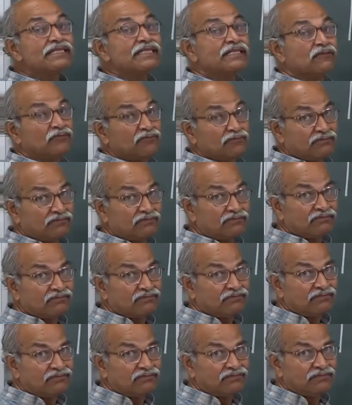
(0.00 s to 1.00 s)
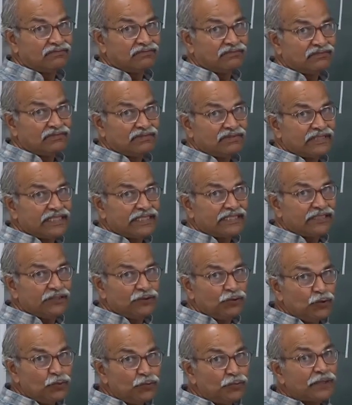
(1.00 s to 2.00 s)
0, that
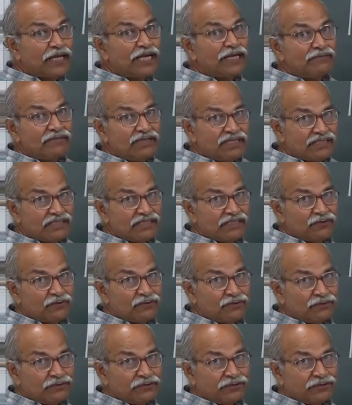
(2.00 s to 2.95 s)
u prime is 0,